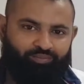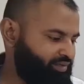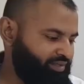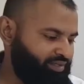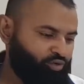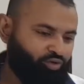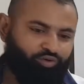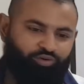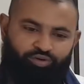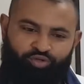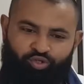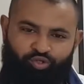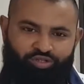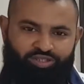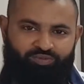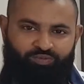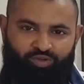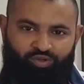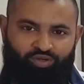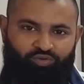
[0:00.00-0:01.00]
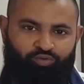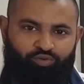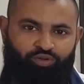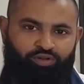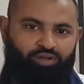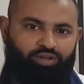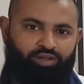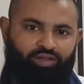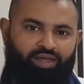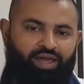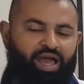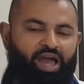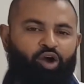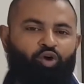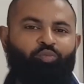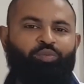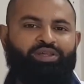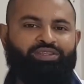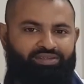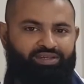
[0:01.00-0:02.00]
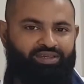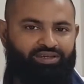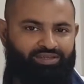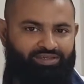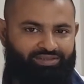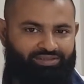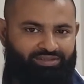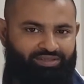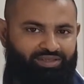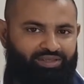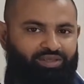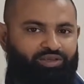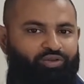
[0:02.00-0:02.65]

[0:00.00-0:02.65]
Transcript: your shoe is beautiful, how much it is?